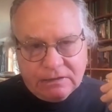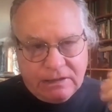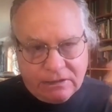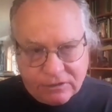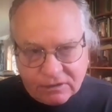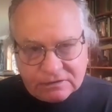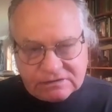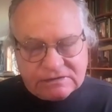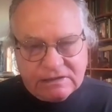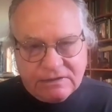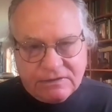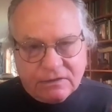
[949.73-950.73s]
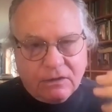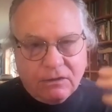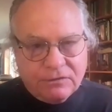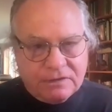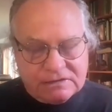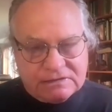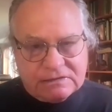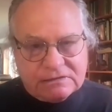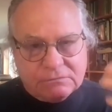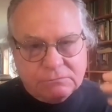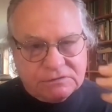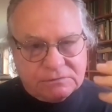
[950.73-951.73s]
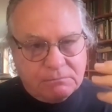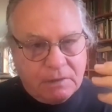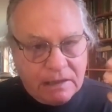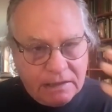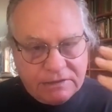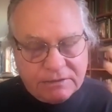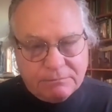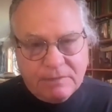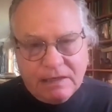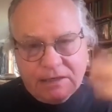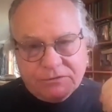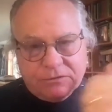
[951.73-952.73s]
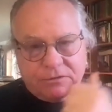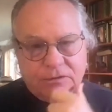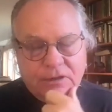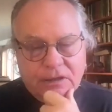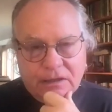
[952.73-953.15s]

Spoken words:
Descartes said that all that existed was mind and matter,